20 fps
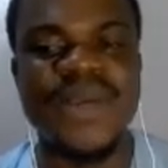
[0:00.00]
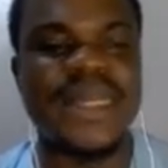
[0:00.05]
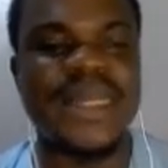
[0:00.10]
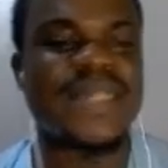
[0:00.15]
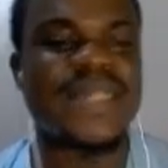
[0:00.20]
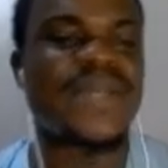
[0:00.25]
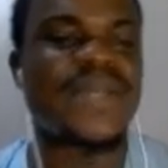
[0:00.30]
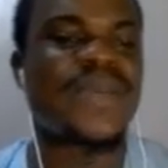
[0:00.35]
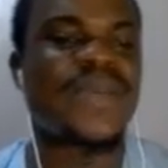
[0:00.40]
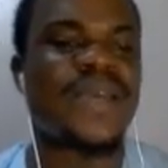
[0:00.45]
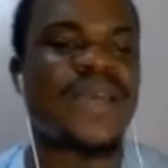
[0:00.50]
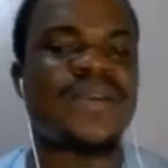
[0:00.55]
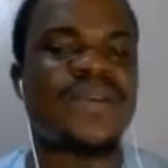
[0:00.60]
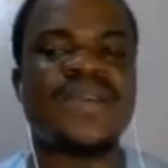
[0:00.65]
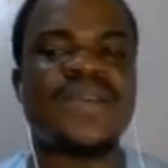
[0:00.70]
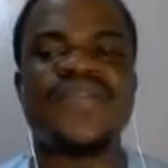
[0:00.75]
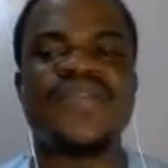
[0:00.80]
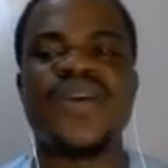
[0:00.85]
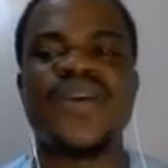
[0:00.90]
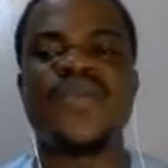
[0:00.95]
And I say, okay,
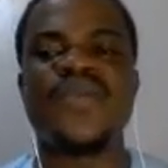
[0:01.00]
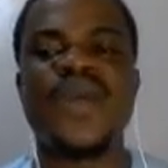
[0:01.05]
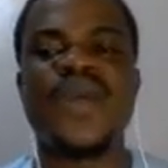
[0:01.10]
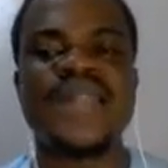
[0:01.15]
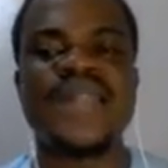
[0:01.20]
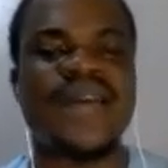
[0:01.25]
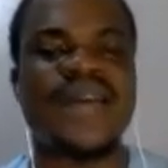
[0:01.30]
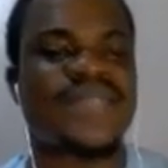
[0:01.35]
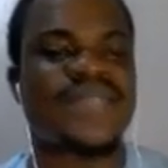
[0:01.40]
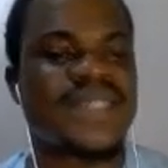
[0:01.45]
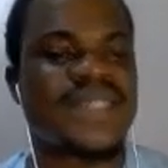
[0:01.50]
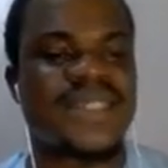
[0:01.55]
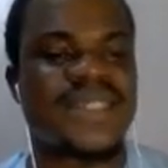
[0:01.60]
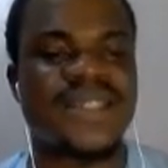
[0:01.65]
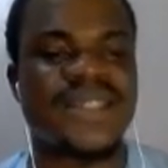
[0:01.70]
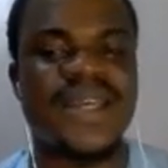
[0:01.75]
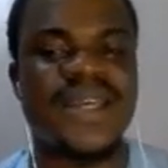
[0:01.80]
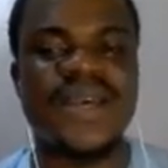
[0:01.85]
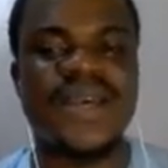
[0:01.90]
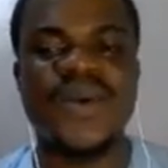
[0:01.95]
from what I've
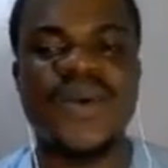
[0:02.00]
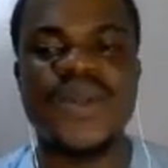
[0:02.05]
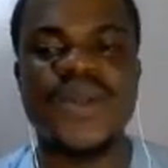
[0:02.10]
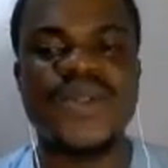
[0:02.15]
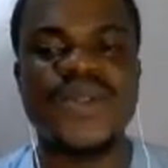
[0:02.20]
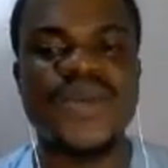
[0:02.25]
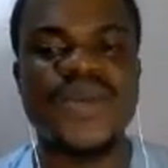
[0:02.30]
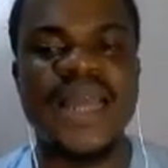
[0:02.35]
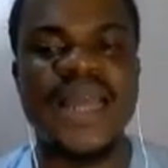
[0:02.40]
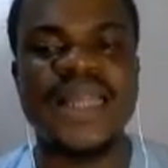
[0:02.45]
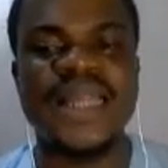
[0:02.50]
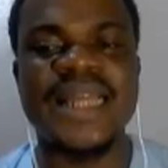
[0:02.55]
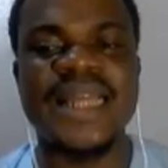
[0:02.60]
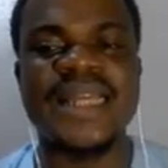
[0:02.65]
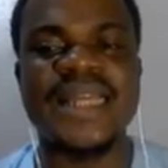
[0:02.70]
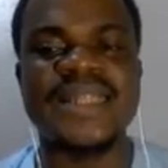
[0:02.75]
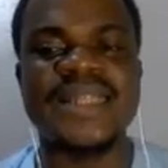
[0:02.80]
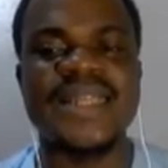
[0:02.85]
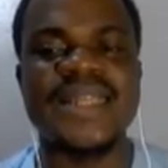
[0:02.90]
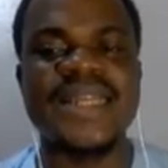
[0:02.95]
seen, continue like
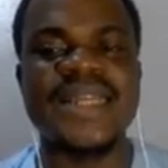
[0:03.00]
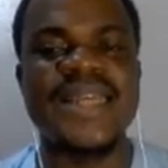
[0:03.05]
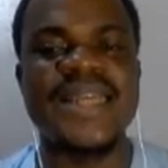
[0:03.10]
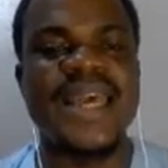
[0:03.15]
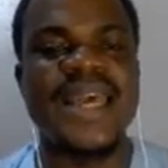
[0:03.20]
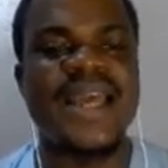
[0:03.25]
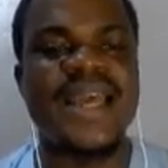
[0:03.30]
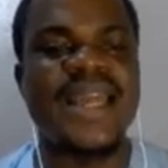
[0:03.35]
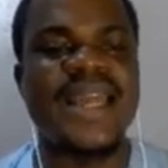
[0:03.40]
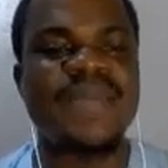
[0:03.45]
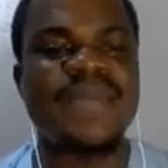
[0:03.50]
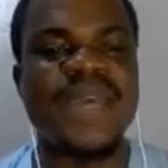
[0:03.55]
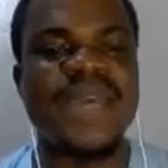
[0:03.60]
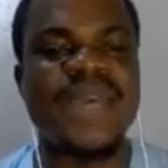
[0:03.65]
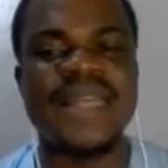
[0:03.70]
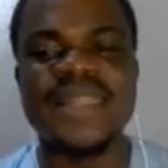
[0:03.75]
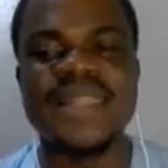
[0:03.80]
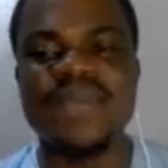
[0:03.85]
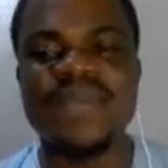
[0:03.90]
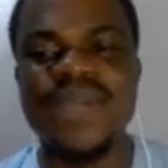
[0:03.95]
that and saying, let me
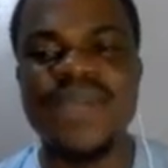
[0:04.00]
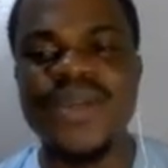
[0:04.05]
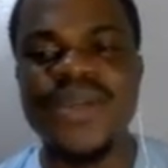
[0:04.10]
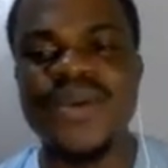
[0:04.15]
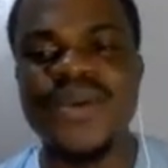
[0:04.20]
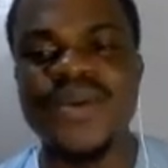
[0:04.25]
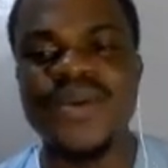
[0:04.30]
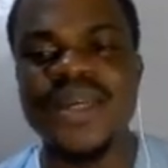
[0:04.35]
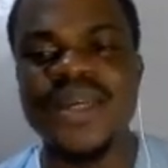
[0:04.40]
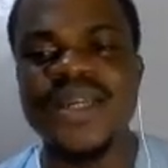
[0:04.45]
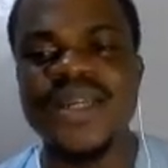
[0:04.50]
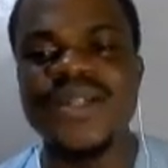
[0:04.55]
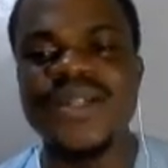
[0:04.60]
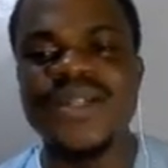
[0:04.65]
examine you.